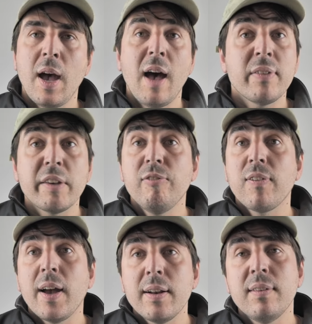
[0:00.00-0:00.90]
having
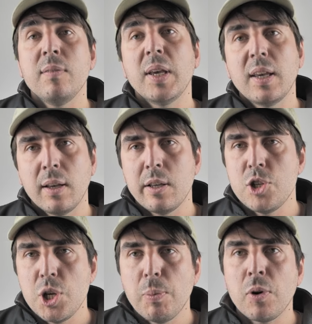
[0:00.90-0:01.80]
flights and making it
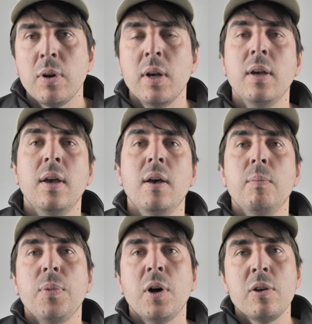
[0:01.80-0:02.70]
cheaper.
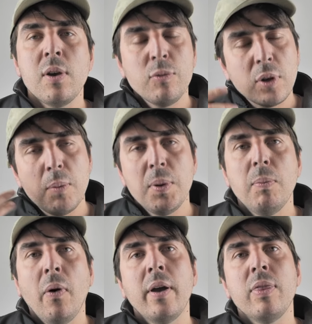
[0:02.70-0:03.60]
But you have to keep in
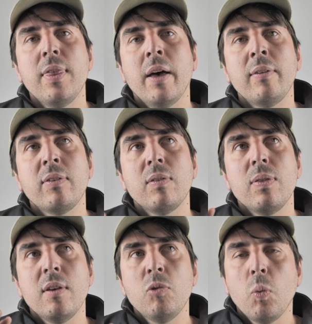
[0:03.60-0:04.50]
mind that
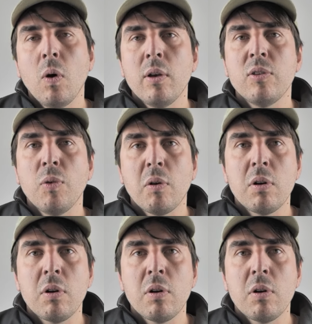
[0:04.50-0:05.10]
this was for